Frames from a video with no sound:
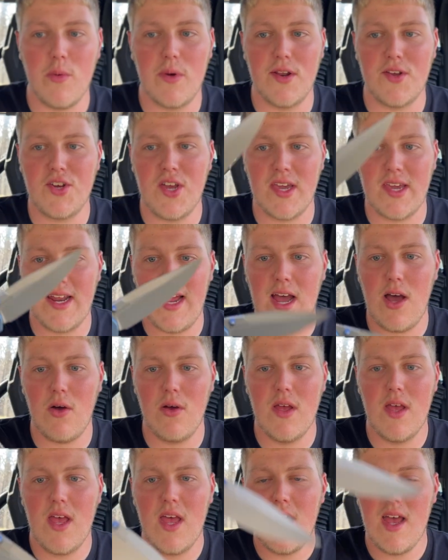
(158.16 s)
want to check it out.
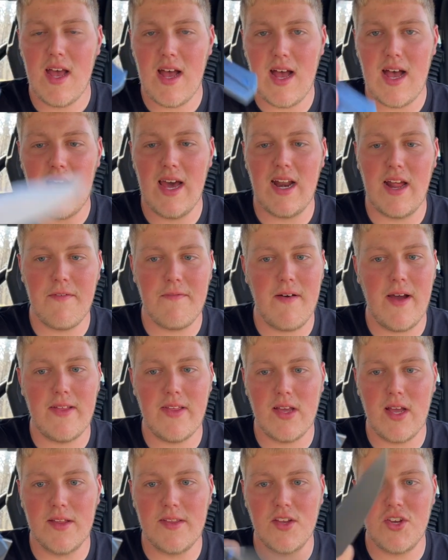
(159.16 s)
Uh, I
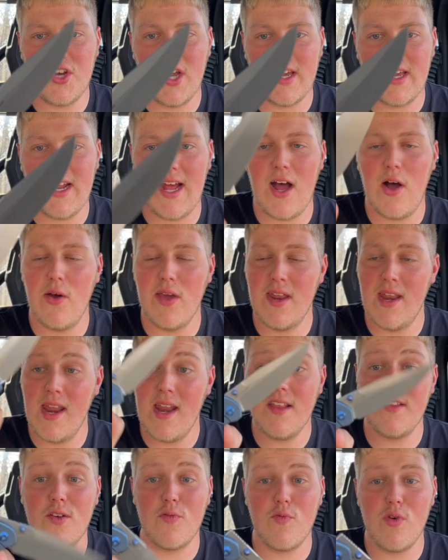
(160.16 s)
finally got to check it out, and
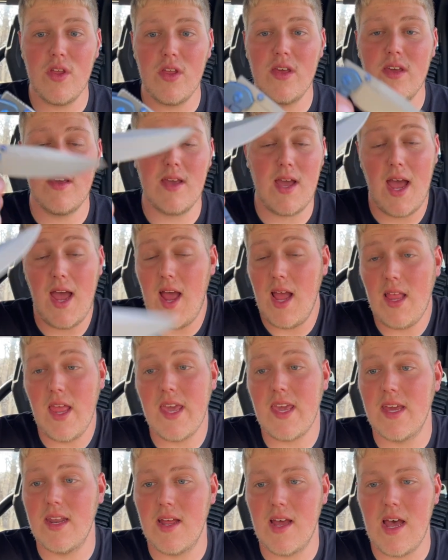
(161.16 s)
it is a really, I, I
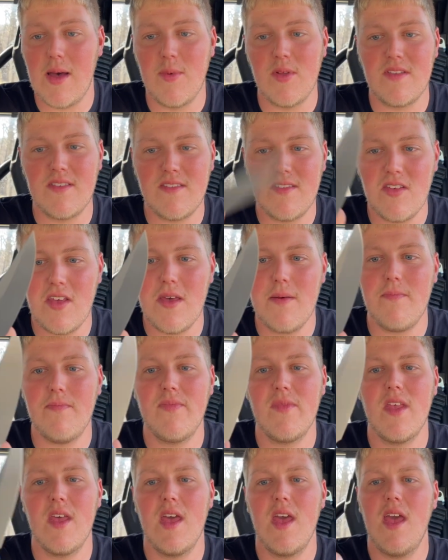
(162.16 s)
like it. Um, it's slim,
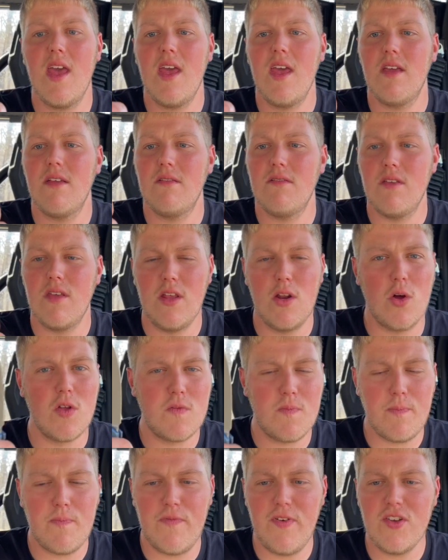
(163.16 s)
you know,
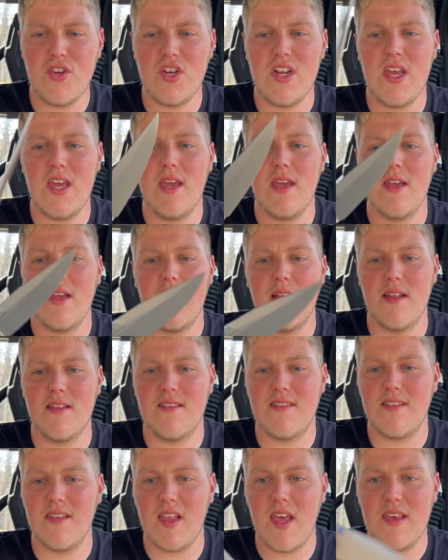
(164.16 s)
it's fidgety,
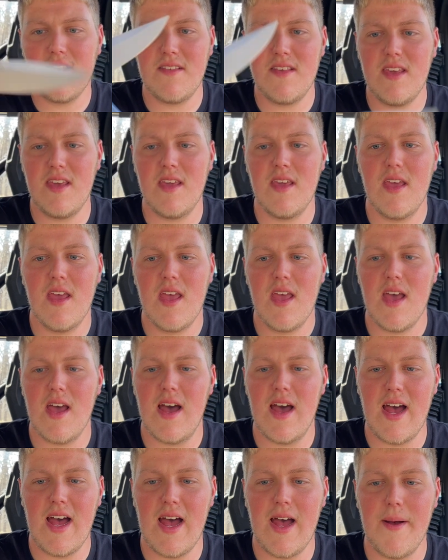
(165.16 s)
it's slicey.
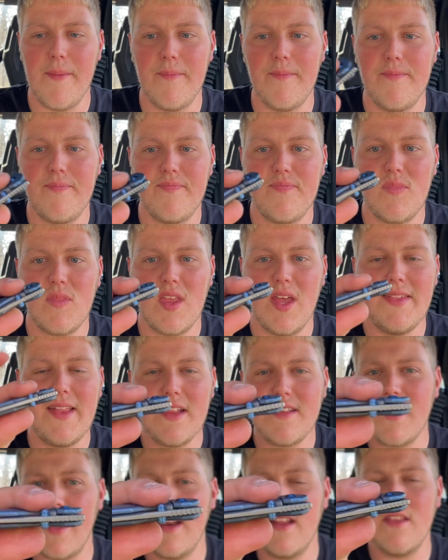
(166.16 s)
Um, and
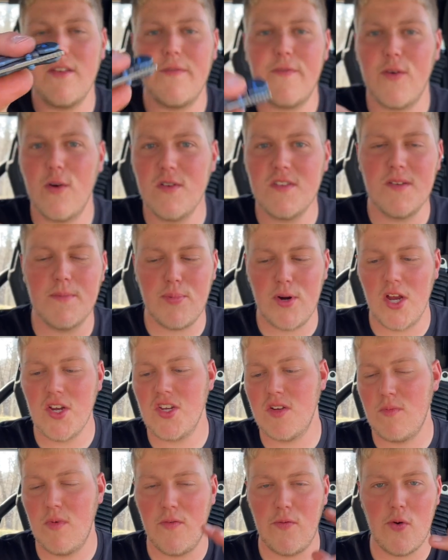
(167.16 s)
that's kind of the first
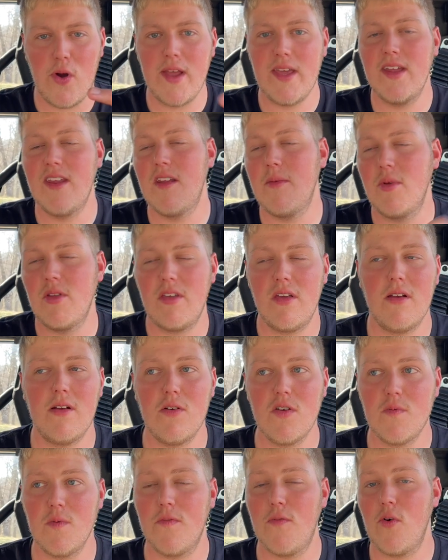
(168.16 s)
impression before I get into
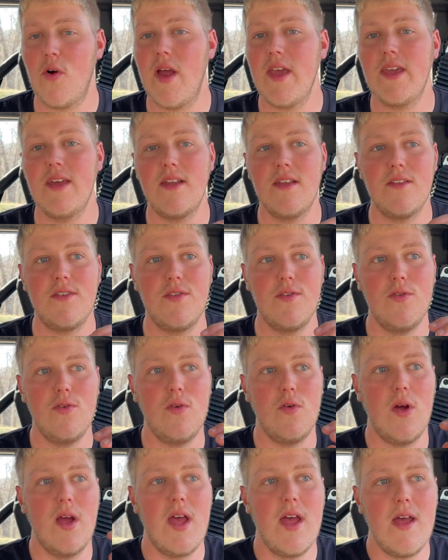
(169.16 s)
materials, before I get
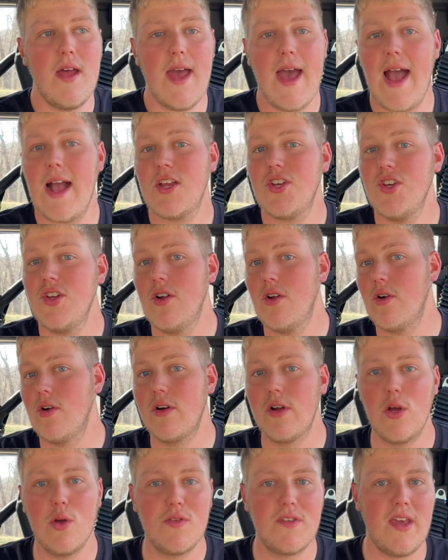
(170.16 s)
into action,
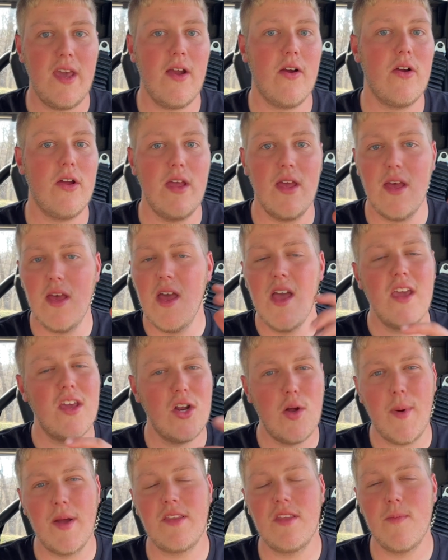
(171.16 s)
ergos, carry, you
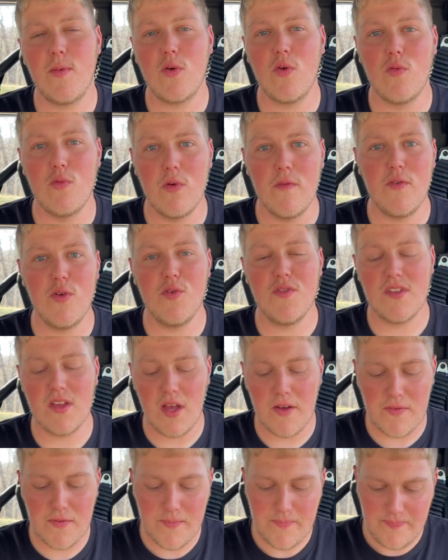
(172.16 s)
know, my typical review
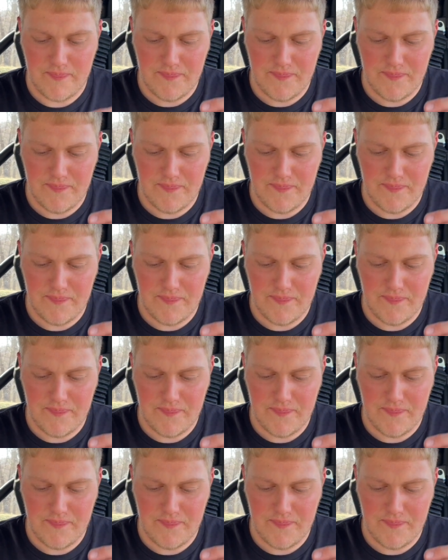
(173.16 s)
stuff.